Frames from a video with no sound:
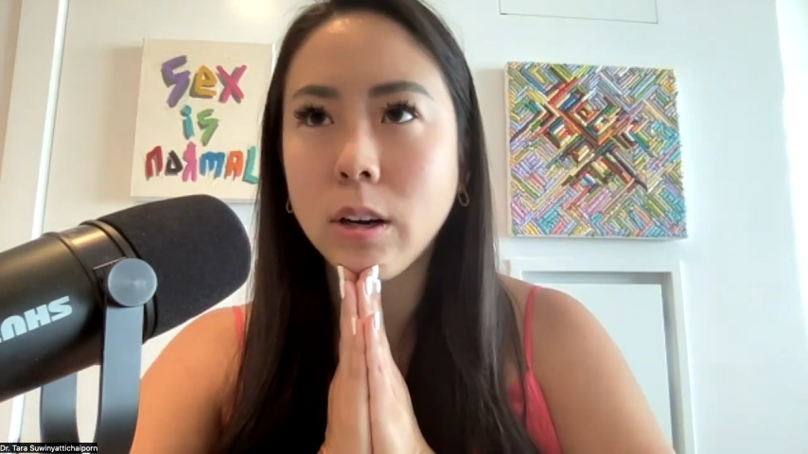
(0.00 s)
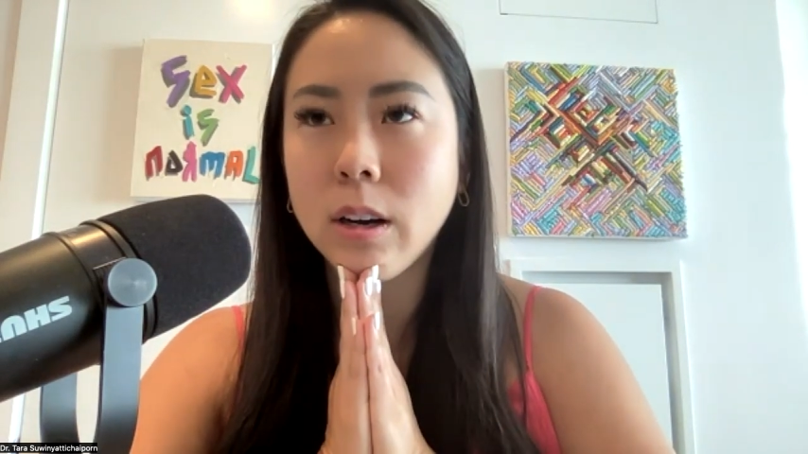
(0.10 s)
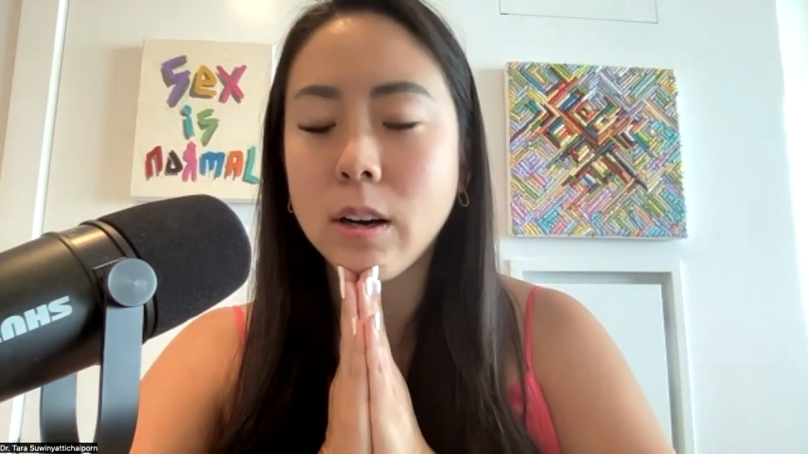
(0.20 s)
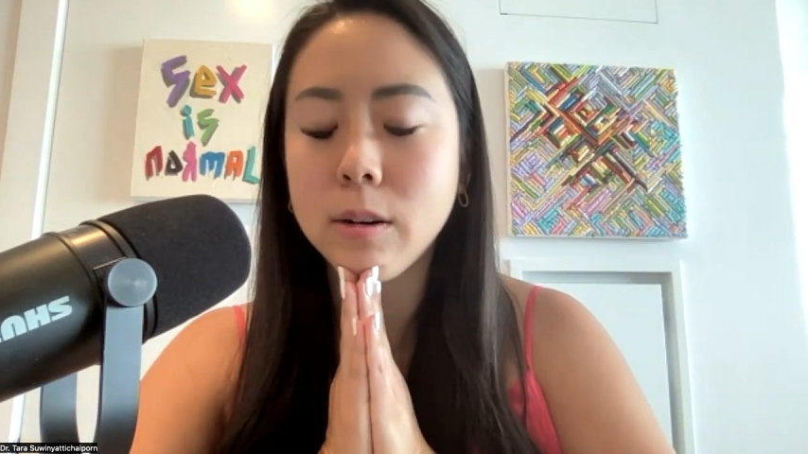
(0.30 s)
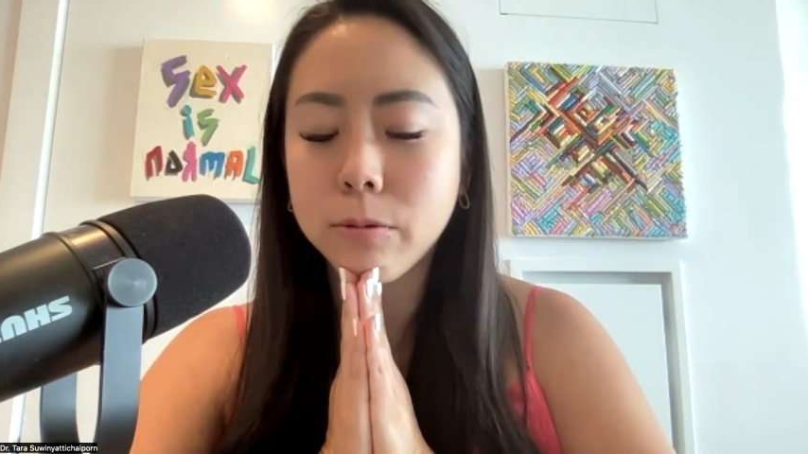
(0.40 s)

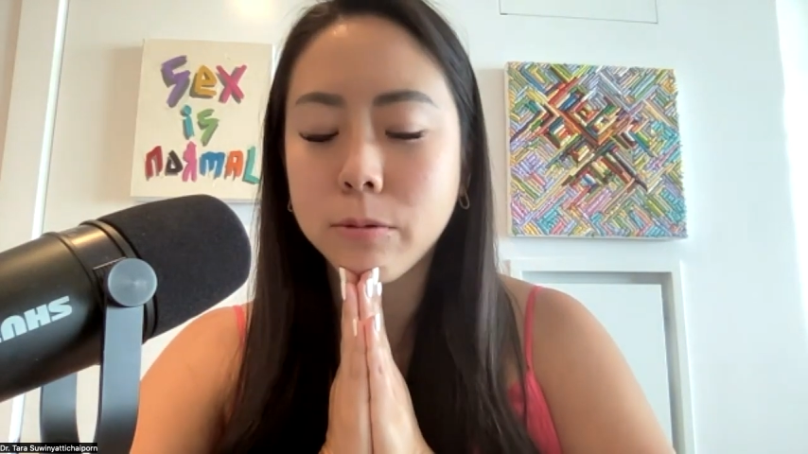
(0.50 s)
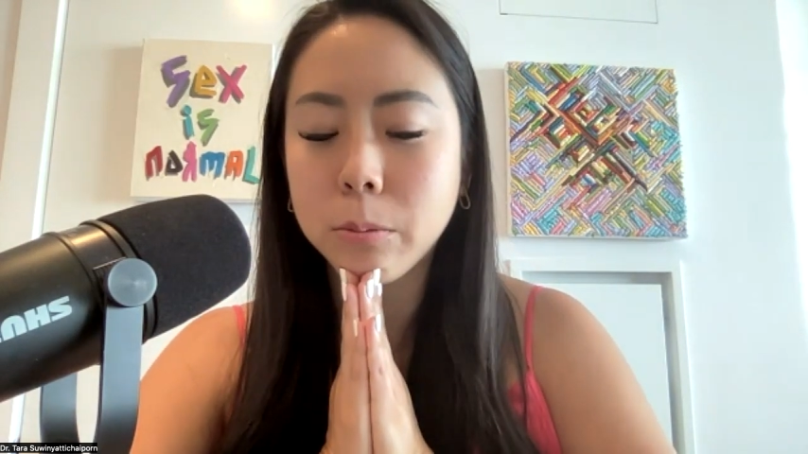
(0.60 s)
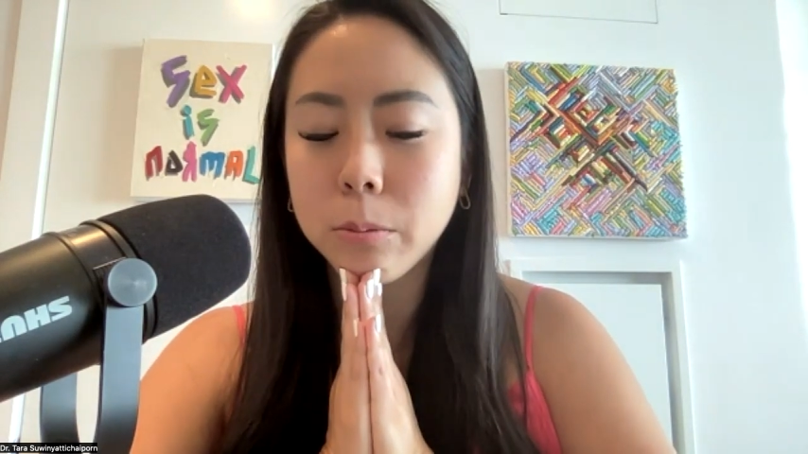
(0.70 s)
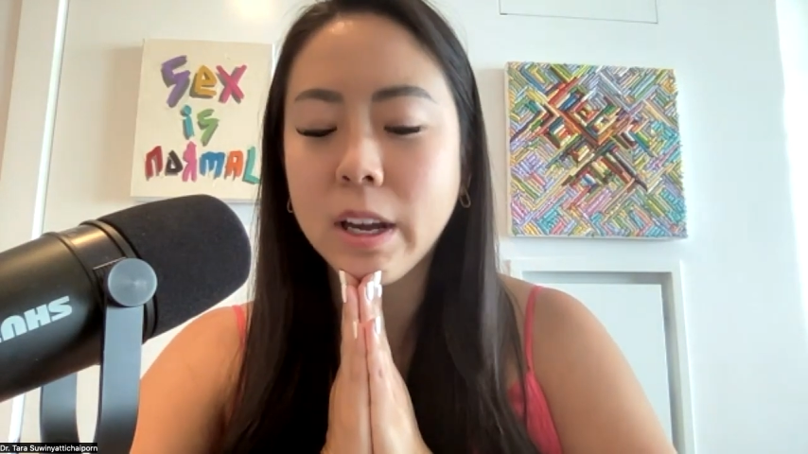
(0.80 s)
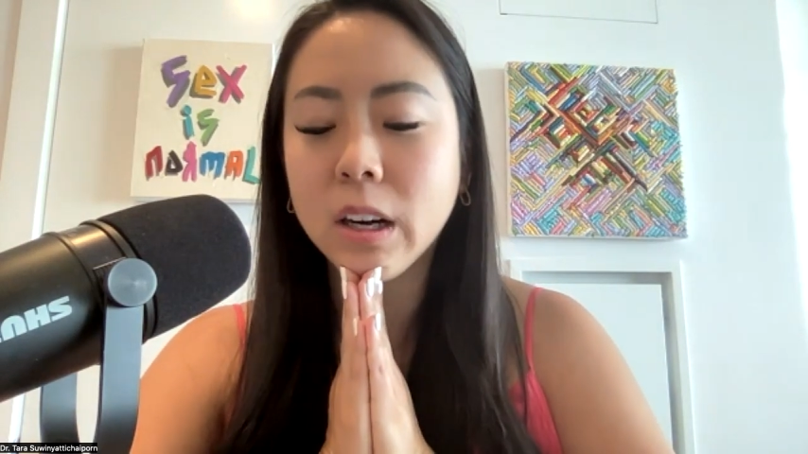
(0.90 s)

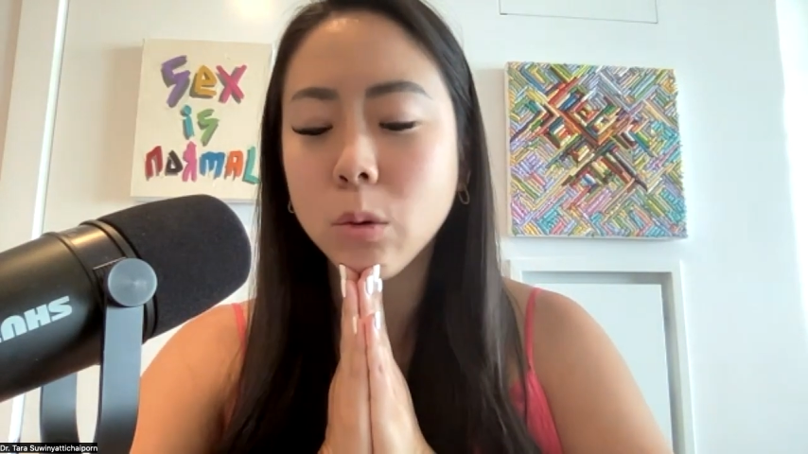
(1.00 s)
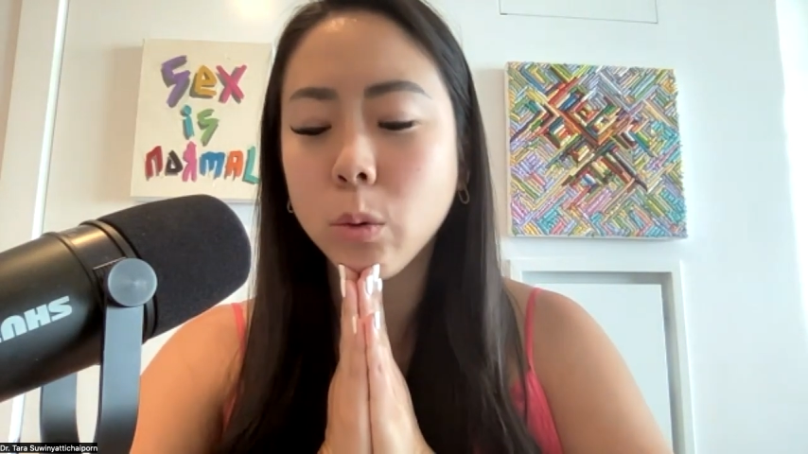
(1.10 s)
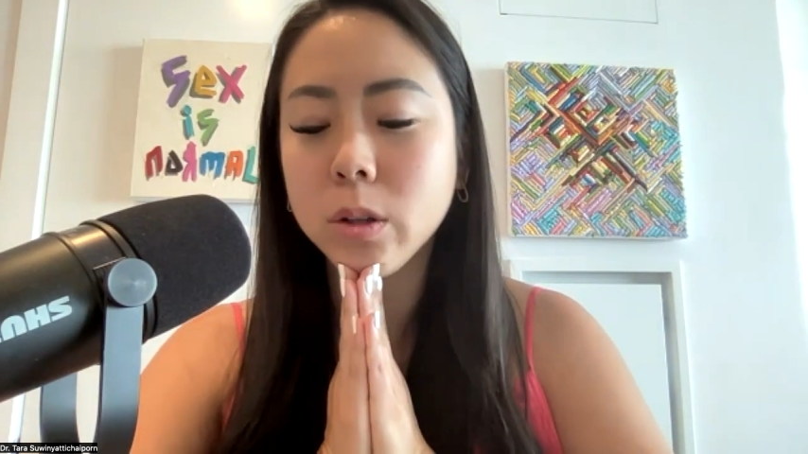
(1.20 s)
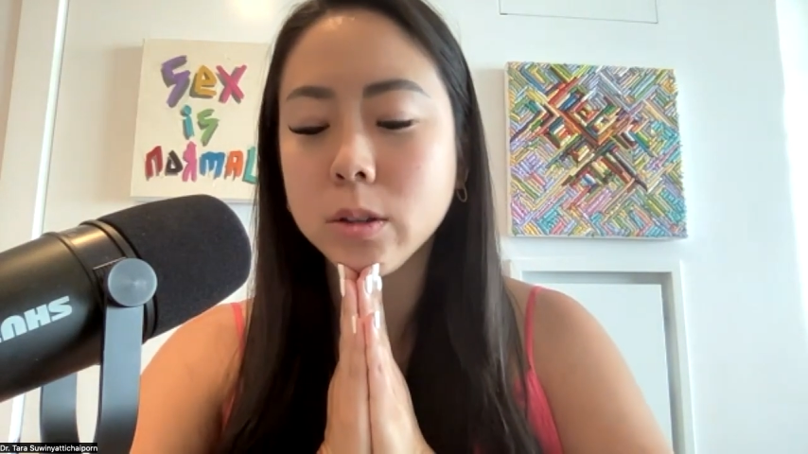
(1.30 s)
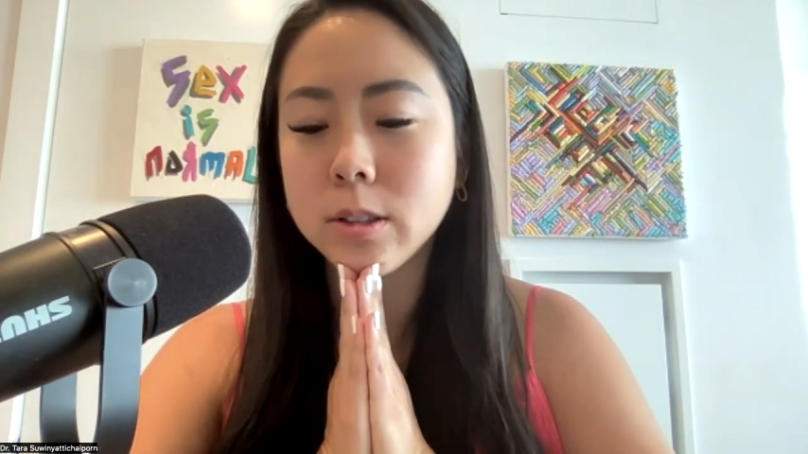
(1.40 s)
from Gary
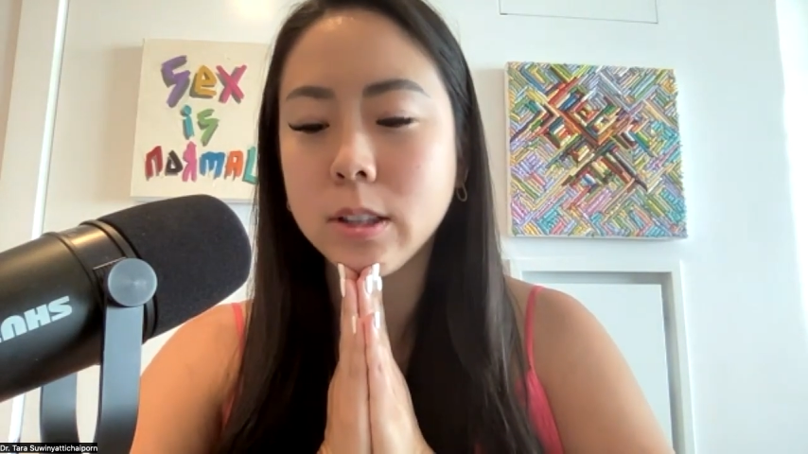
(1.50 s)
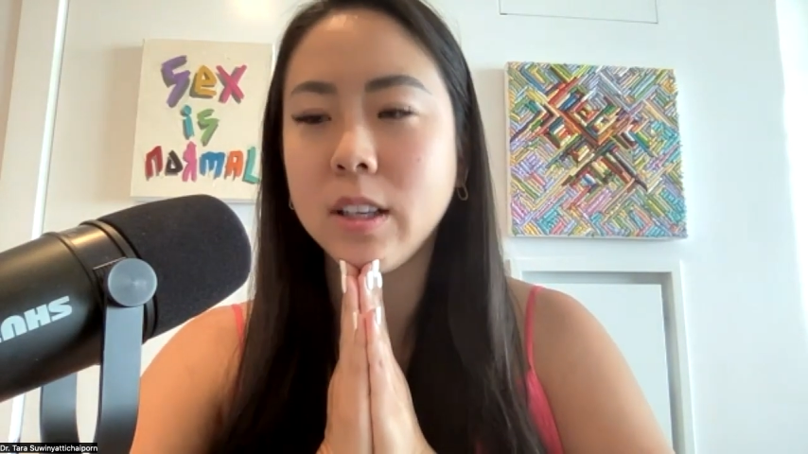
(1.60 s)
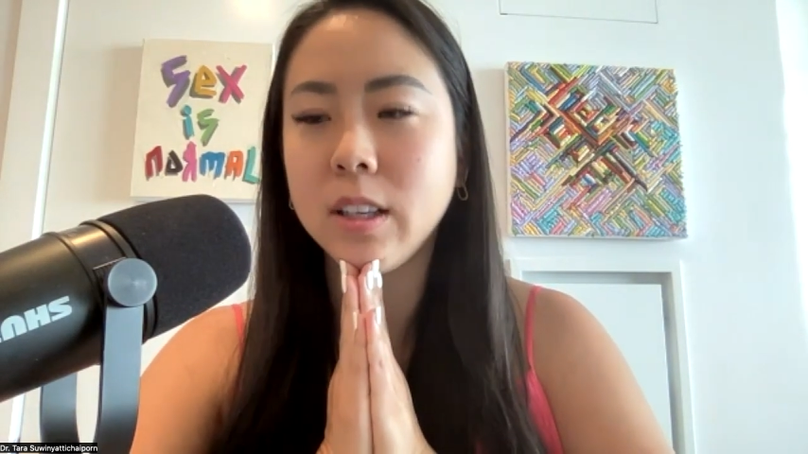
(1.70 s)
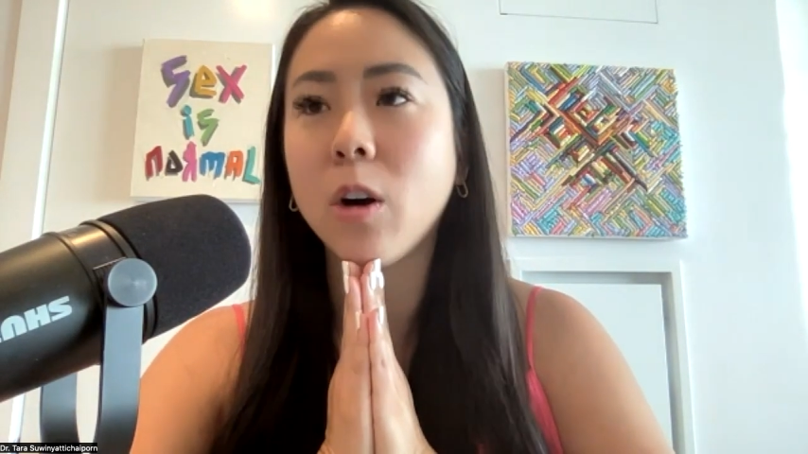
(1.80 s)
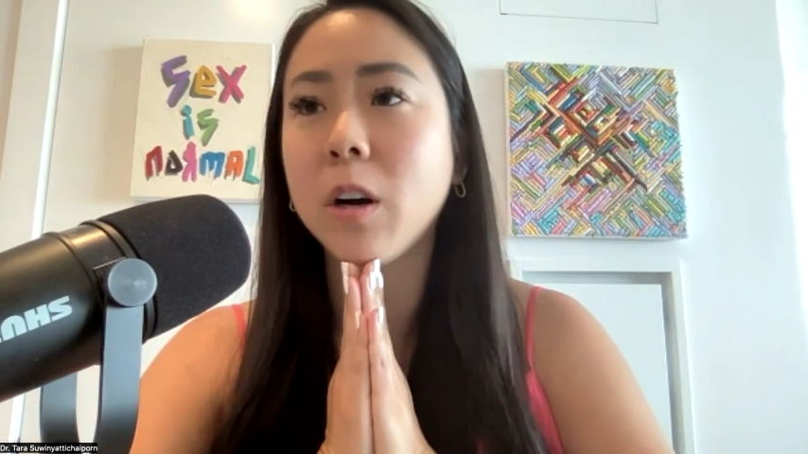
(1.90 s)
Wilson
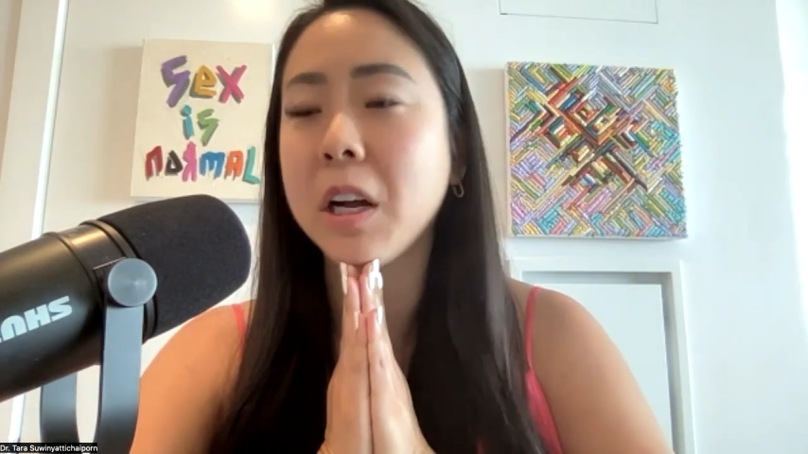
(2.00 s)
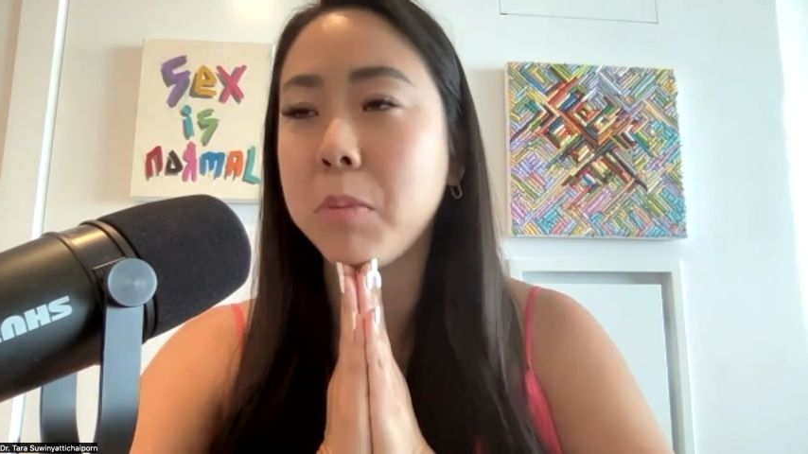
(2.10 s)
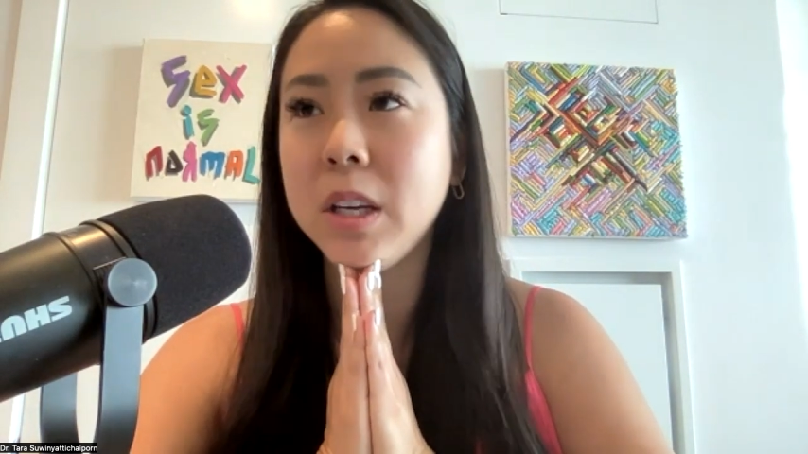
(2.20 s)
and RIP,